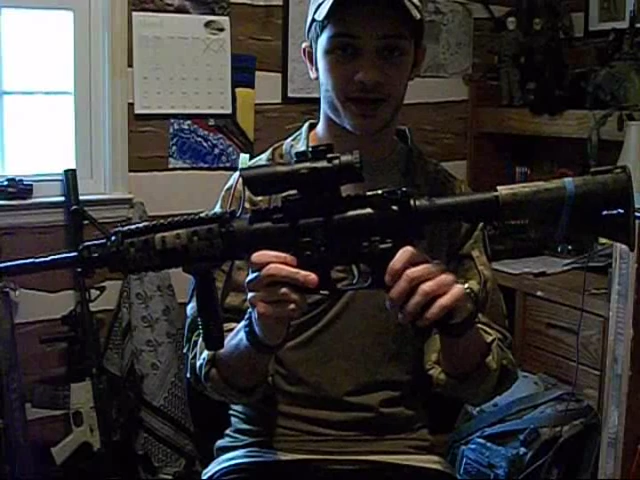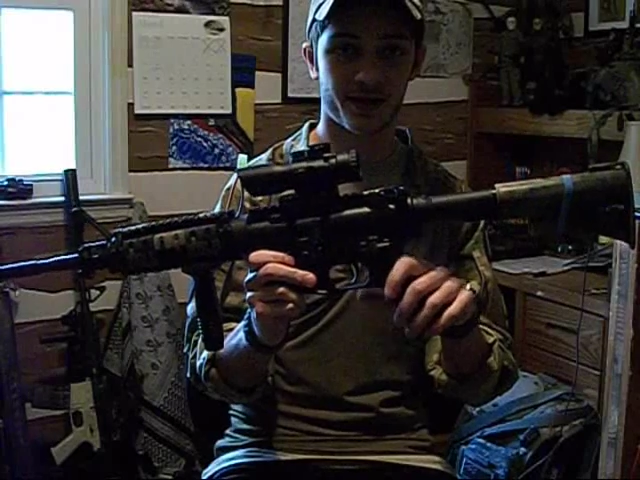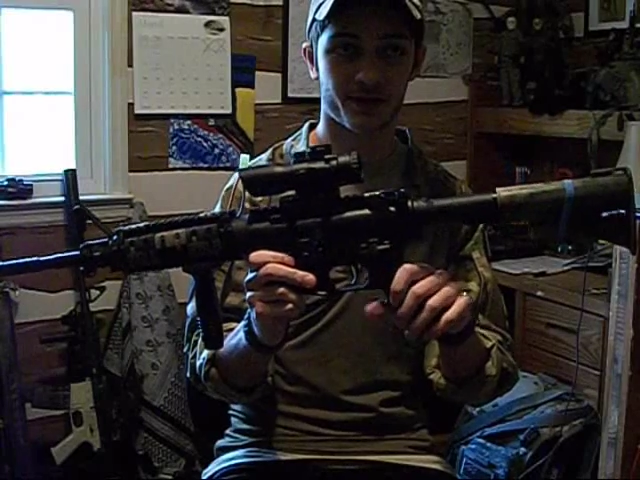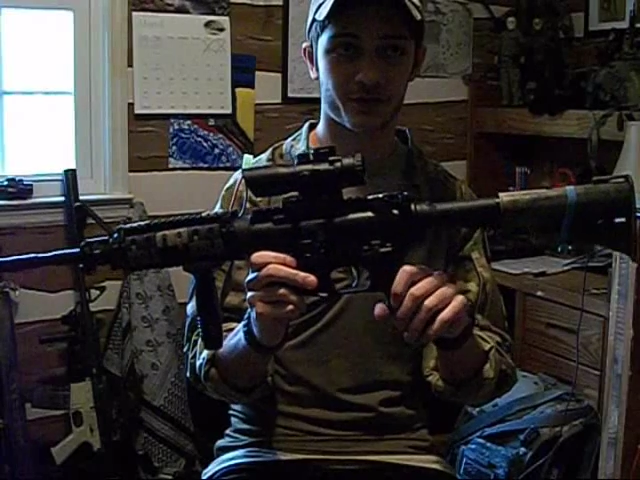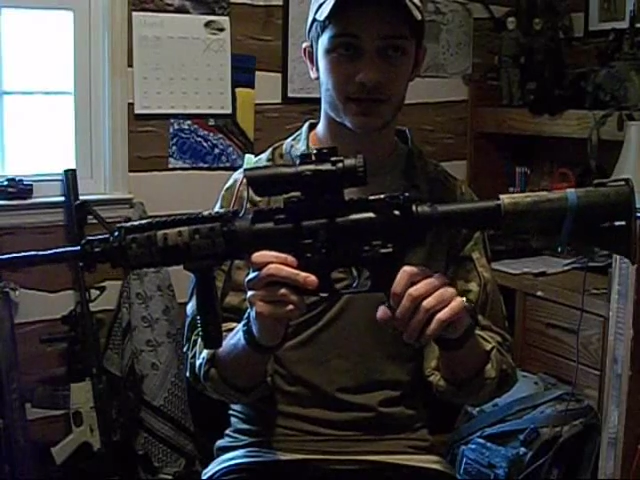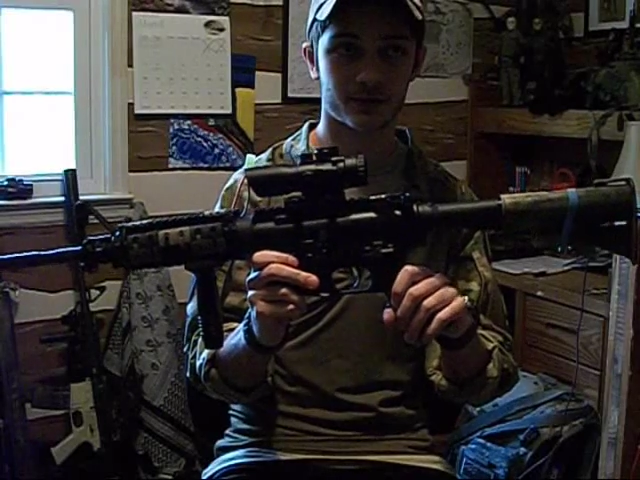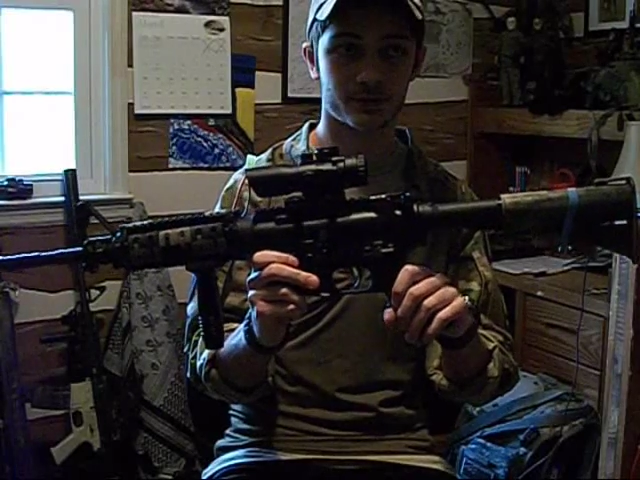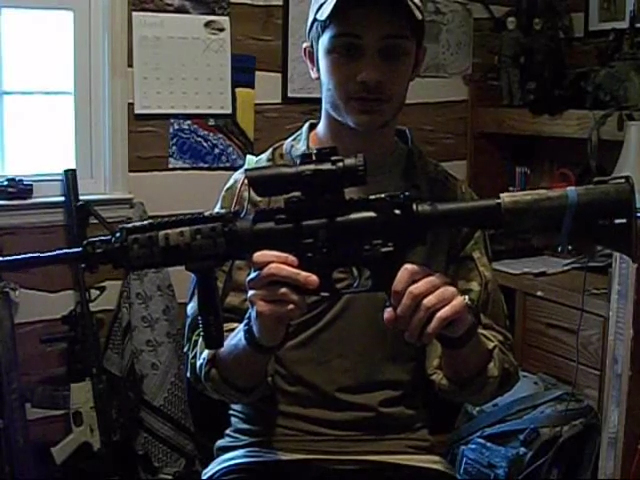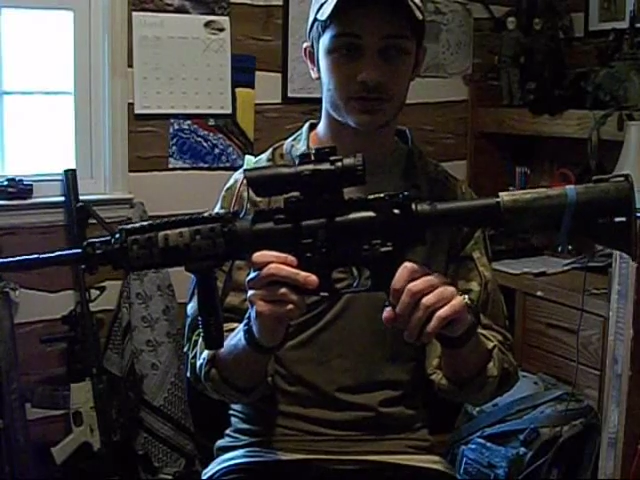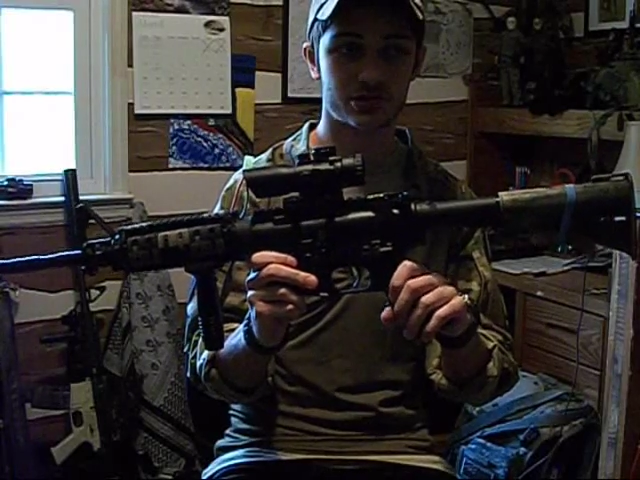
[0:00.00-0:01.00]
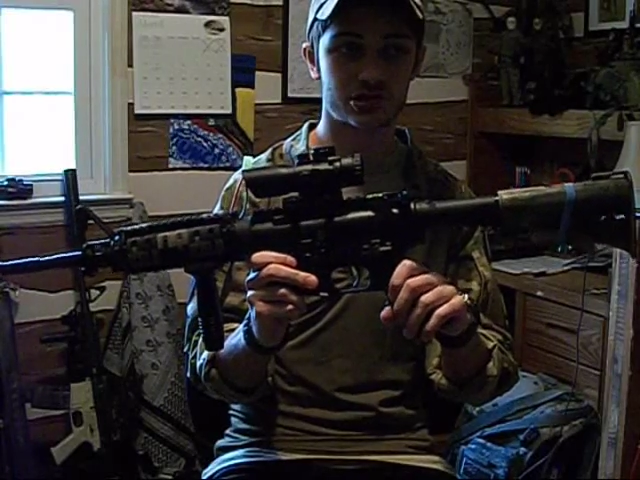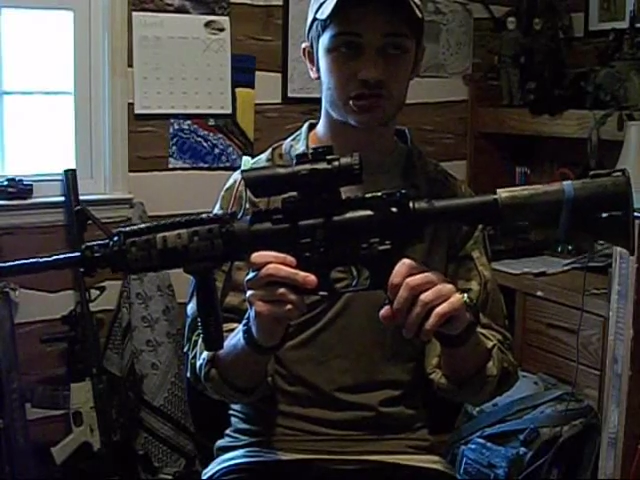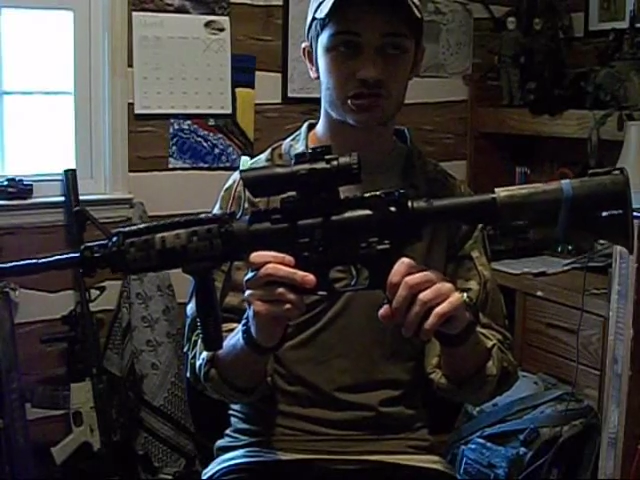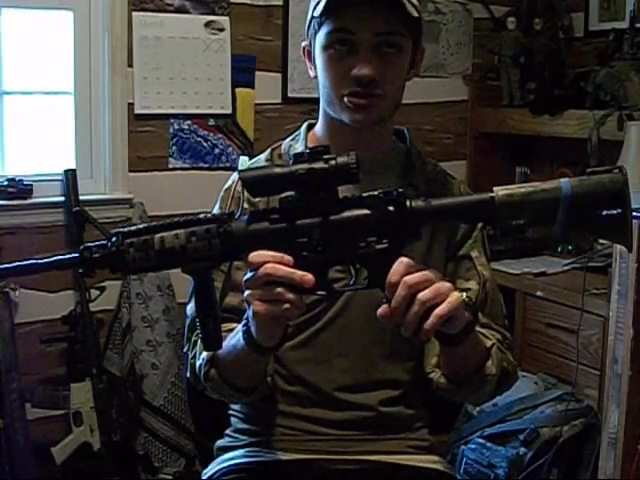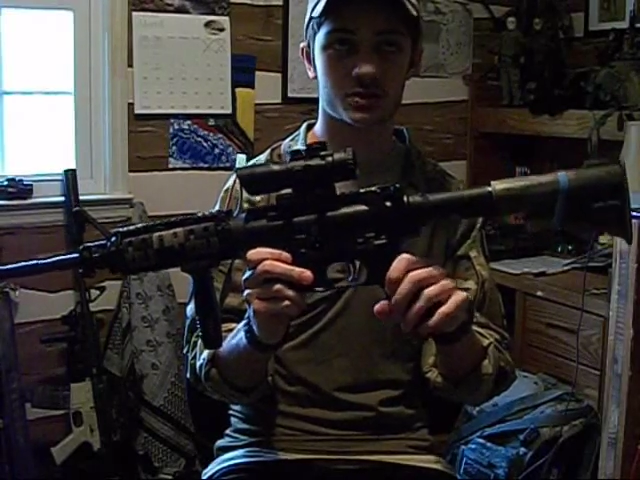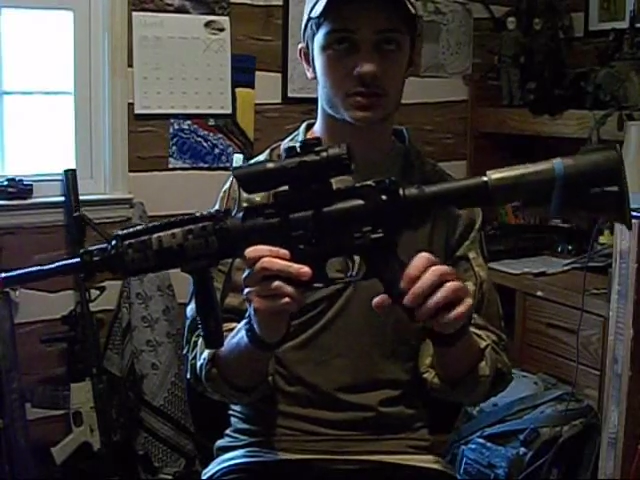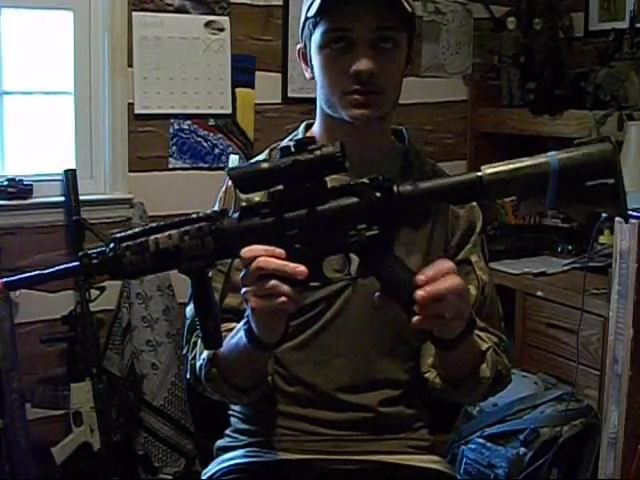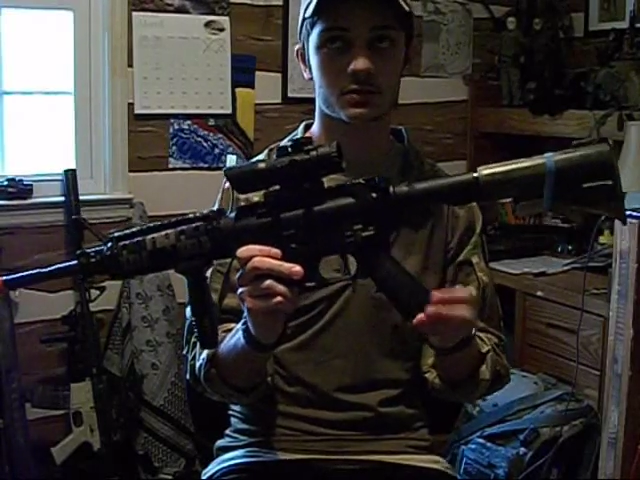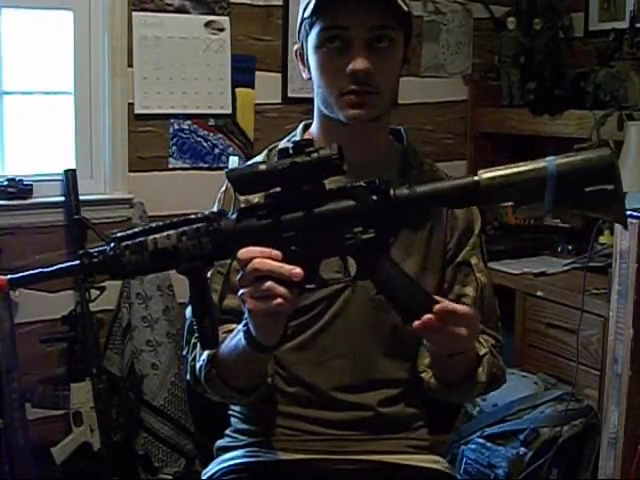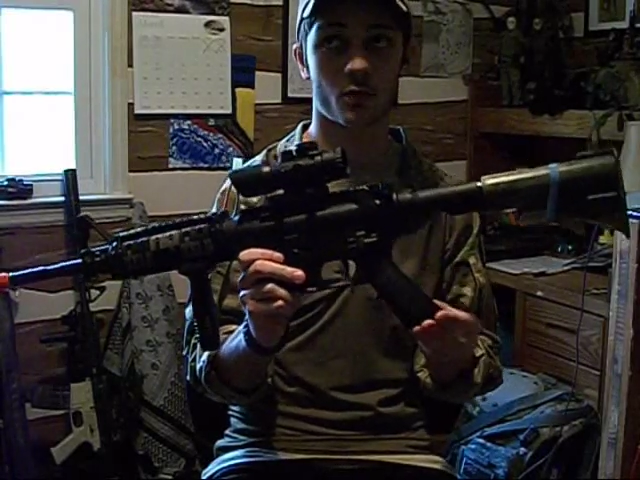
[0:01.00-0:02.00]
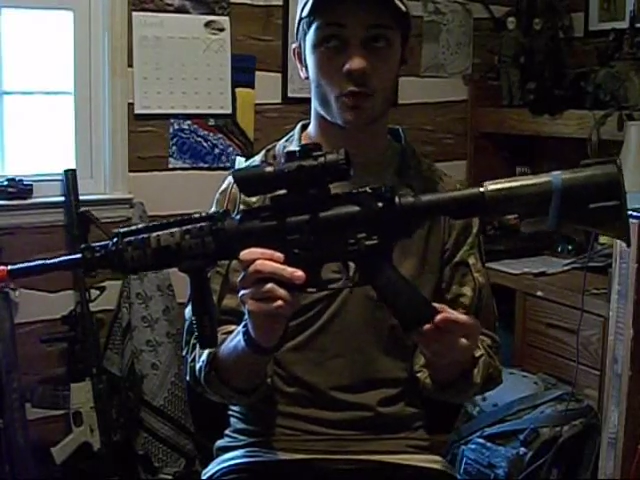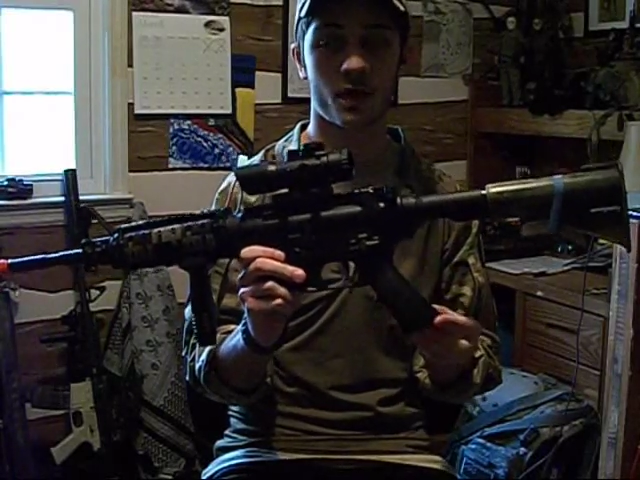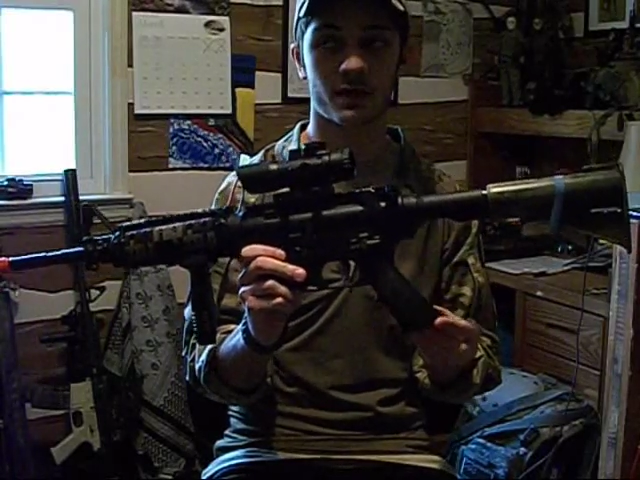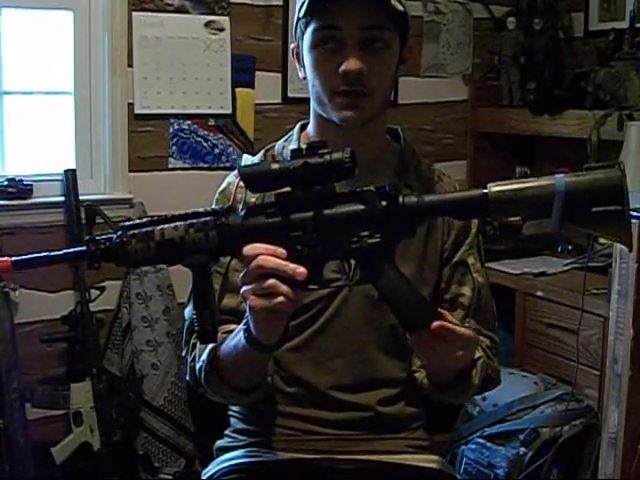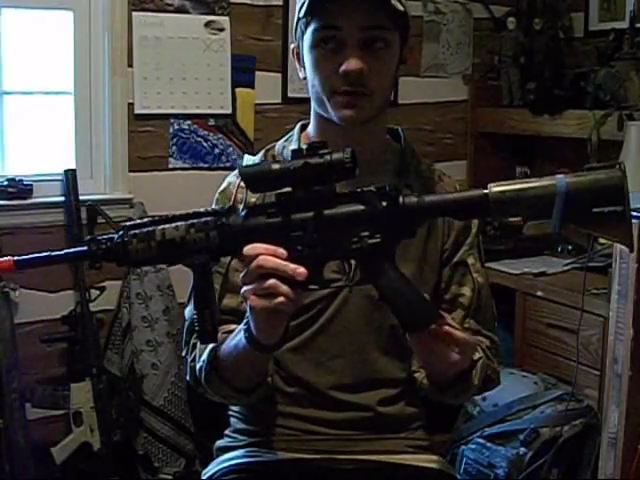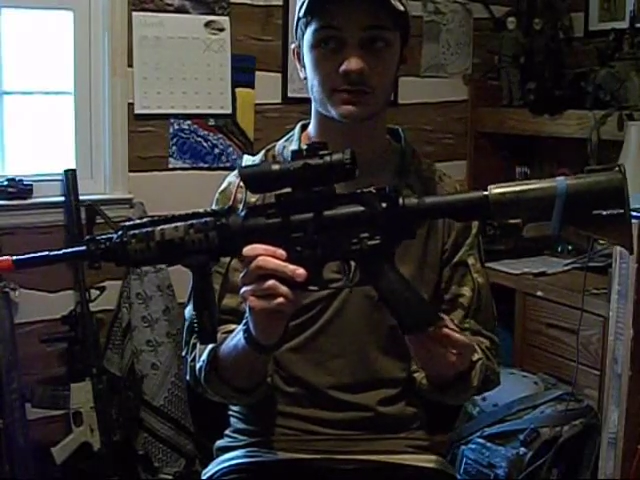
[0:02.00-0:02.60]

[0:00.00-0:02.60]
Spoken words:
I think it was a while ago.